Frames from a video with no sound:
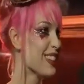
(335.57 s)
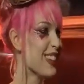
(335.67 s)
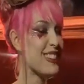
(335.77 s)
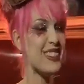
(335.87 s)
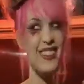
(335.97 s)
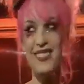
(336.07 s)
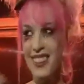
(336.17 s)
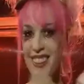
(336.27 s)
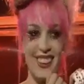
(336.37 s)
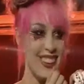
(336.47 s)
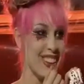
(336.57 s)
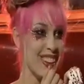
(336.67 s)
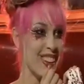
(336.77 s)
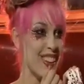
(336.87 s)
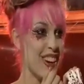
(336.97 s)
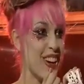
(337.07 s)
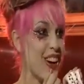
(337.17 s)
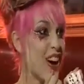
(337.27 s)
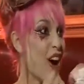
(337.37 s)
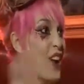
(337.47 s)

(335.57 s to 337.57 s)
I have the book right there. You have to sign it for me.